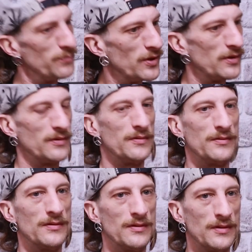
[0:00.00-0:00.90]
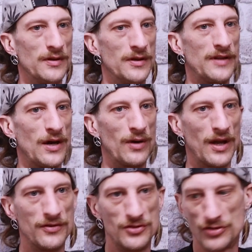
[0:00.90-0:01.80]
but that will
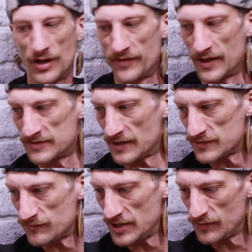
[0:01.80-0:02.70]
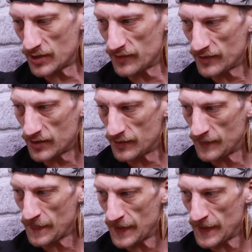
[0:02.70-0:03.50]
allow you to drive that. So that's really one of our,